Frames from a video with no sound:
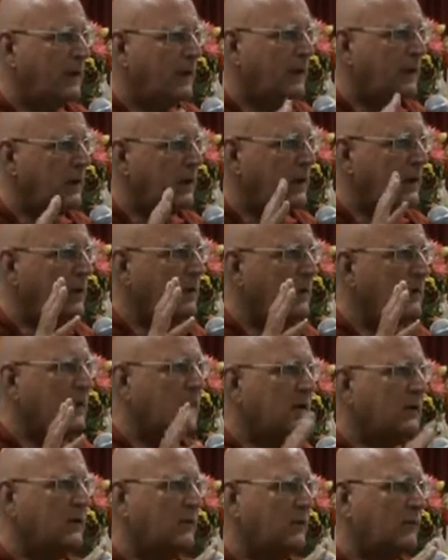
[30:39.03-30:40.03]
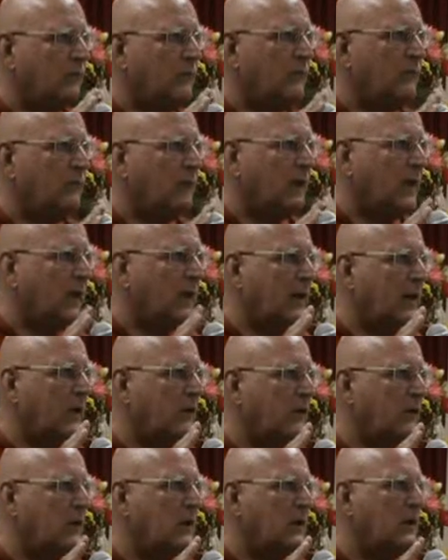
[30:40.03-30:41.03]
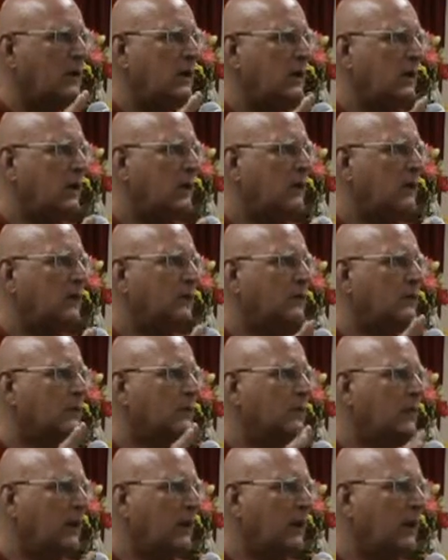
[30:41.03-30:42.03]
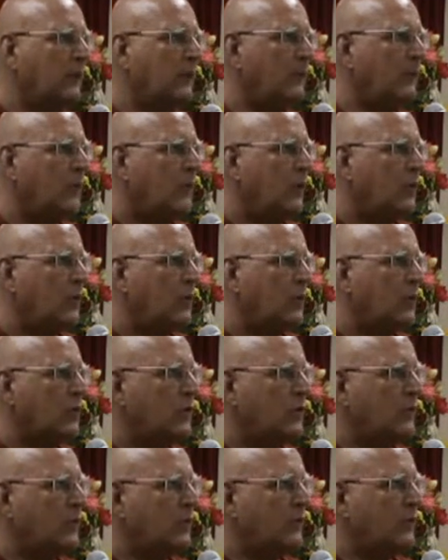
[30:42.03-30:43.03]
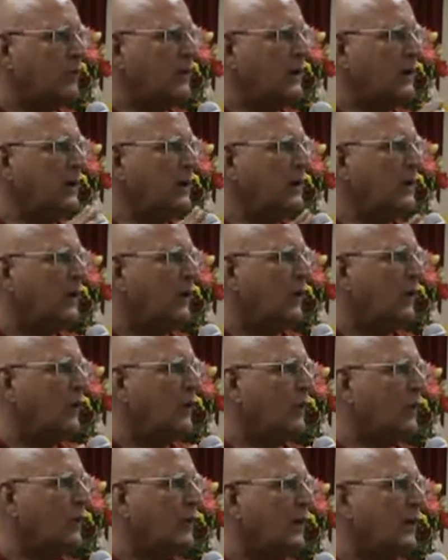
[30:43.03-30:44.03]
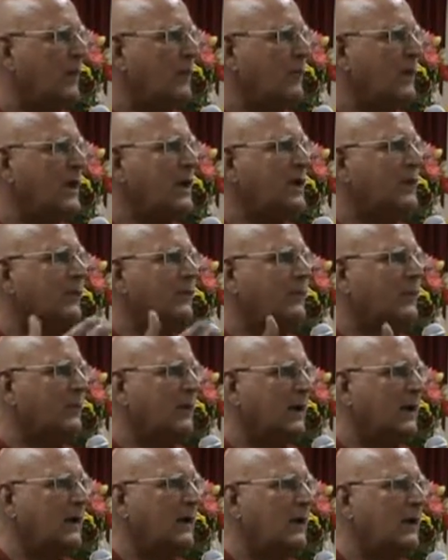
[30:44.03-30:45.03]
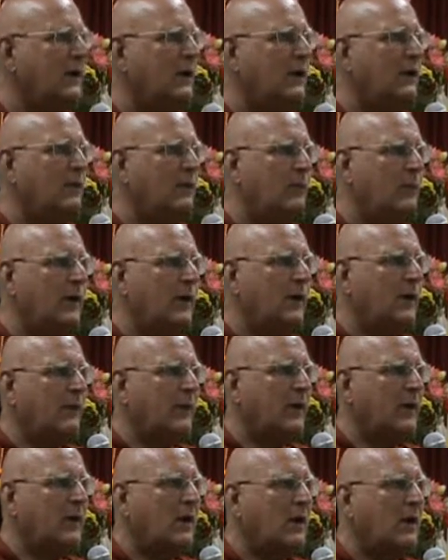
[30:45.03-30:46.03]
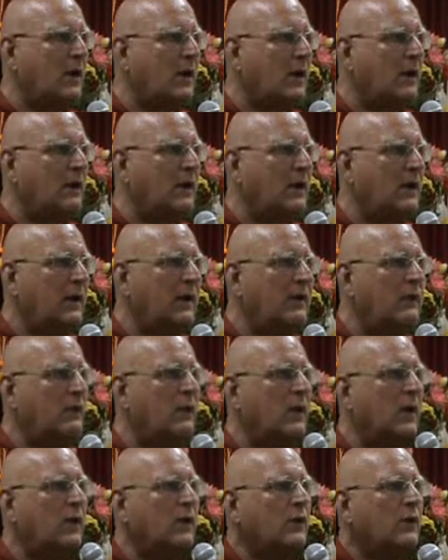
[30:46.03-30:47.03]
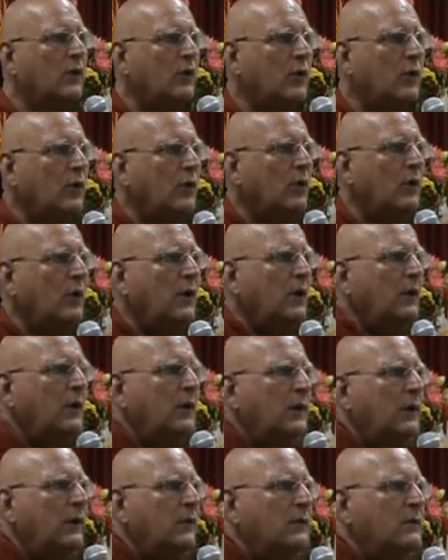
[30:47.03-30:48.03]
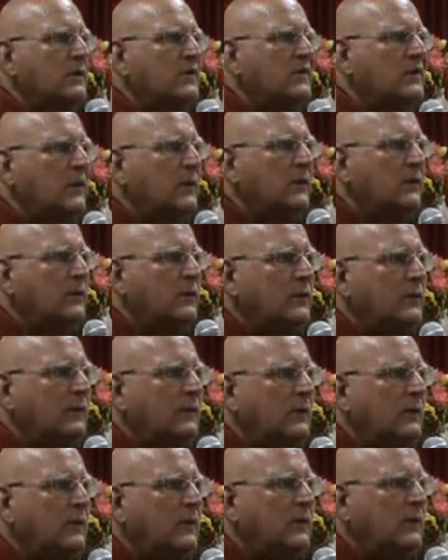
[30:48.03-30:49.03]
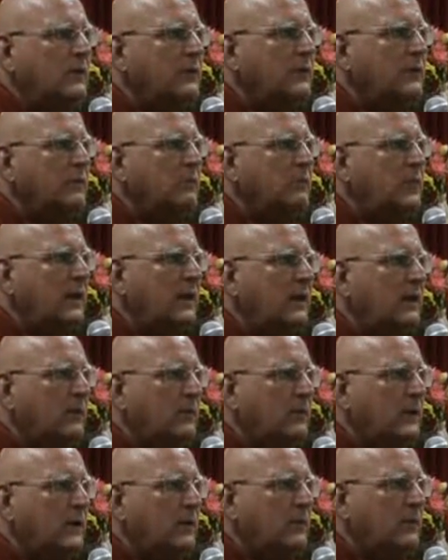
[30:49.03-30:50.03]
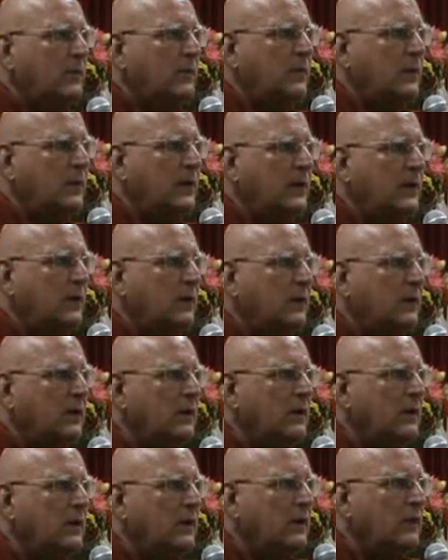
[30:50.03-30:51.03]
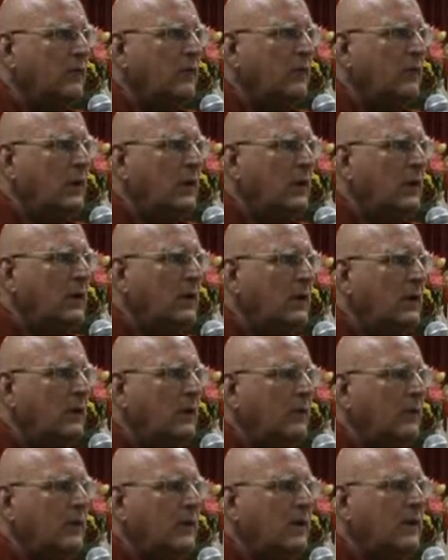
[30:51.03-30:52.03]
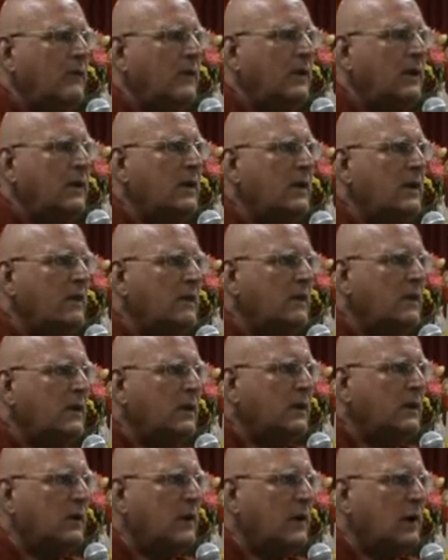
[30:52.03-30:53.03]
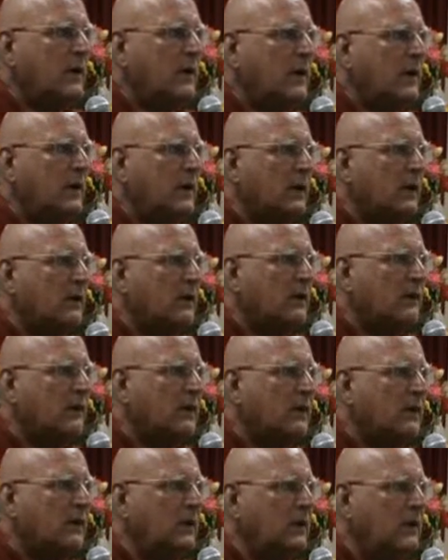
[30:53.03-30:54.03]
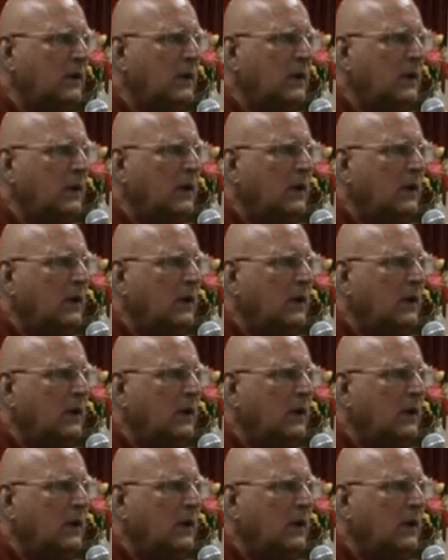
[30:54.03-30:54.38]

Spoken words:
And that kind of heinous crime could not be overcome even by becoming an Arahat. He had to undergo the results of that particular very heavy karmic activity,